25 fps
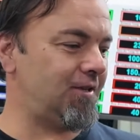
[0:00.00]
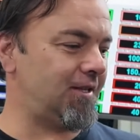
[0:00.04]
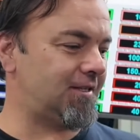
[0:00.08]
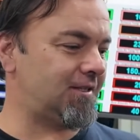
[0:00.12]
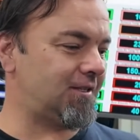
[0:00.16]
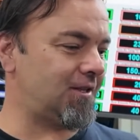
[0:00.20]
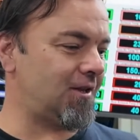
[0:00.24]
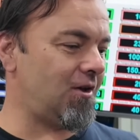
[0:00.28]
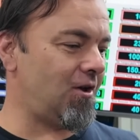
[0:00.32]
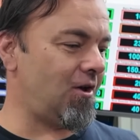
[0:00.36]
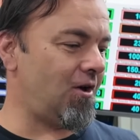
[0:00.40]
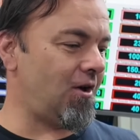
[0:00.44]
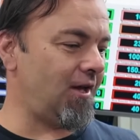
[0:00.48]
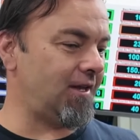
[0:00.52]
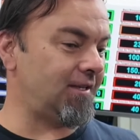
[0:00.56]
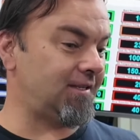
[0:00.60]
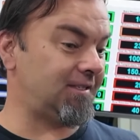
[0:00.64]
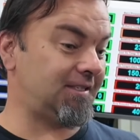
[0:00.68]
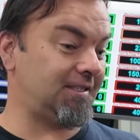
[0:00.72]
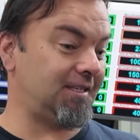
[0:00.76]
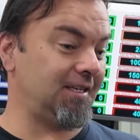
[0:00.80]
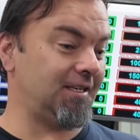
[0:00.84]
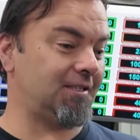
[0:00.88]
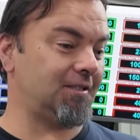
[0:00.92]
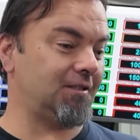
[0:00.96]
that's the
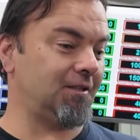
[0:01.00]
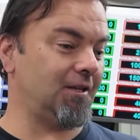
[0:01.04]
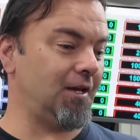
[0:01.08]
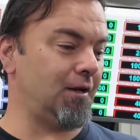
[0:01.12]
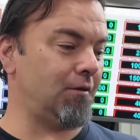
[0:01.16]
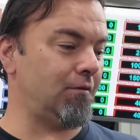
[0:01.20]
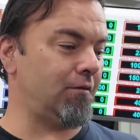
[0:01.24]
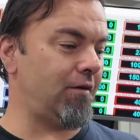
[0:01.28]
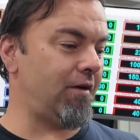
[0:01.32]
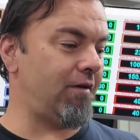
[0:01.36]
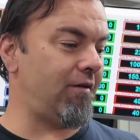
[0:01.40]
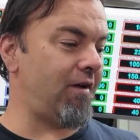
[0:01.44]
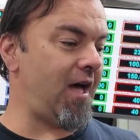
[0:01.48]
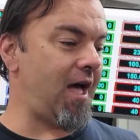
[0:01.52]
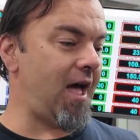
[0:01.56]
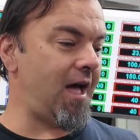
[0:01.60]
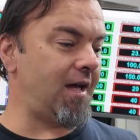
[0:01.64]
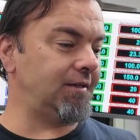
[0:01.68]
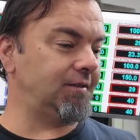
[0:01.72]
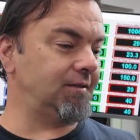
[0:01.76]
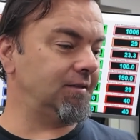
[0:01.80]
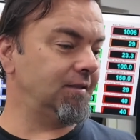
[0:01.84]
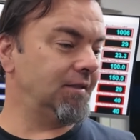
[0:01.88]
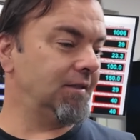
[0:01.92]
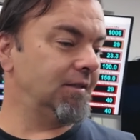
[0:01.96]
highest 6 litre we've ever
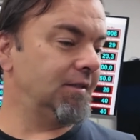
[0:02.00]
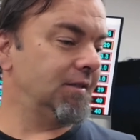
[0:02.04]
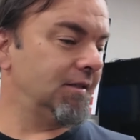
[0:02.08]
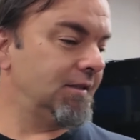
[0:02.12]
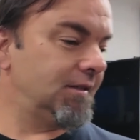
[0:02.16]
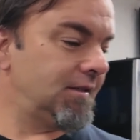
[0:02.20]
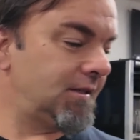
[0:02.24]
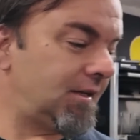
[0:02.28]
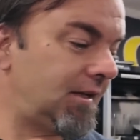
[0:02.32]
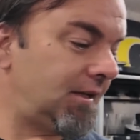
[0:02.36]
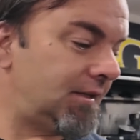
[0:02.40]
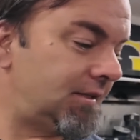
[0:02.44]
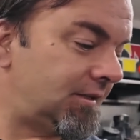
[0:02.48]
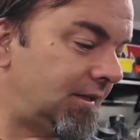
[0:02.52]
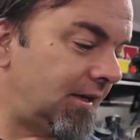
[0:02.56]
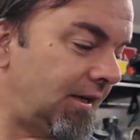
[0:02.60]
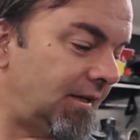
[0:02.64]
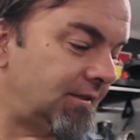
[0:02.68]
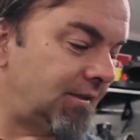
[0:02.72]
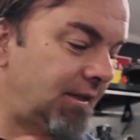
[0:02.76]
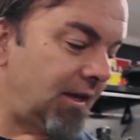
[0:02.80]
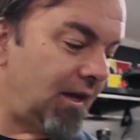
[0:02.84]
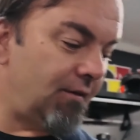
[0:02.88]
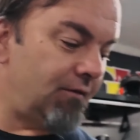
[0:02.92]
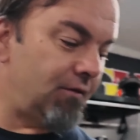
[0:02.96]
had. It
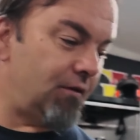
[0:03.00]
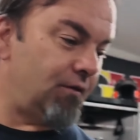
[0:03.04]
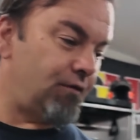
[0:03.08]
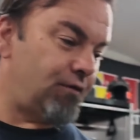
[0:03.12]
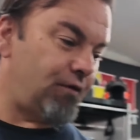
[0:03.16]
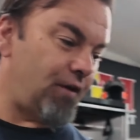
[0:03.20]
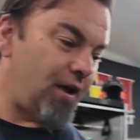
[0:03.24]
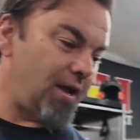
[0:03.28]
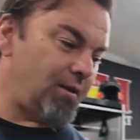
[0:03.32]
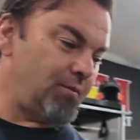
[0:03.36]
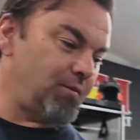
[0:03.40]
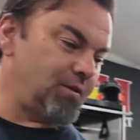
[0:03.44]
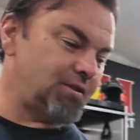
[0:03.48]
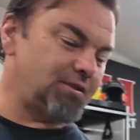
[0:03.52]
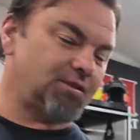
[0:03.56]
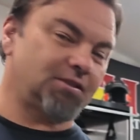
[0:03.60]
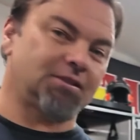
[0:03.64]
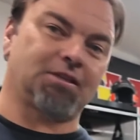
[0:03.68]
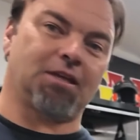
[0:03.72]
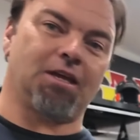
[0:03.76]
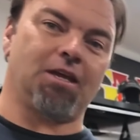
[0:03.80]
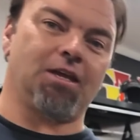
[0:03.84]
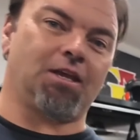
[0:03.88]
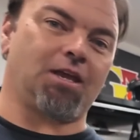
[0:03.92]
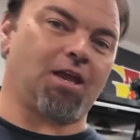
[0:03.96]
does have the famous
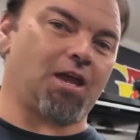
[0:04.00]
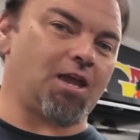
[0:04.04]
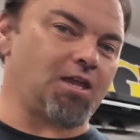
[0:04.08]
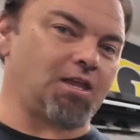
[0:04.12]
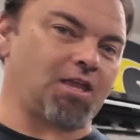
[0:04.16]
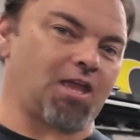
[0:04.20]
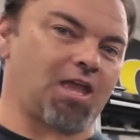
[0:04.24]
TK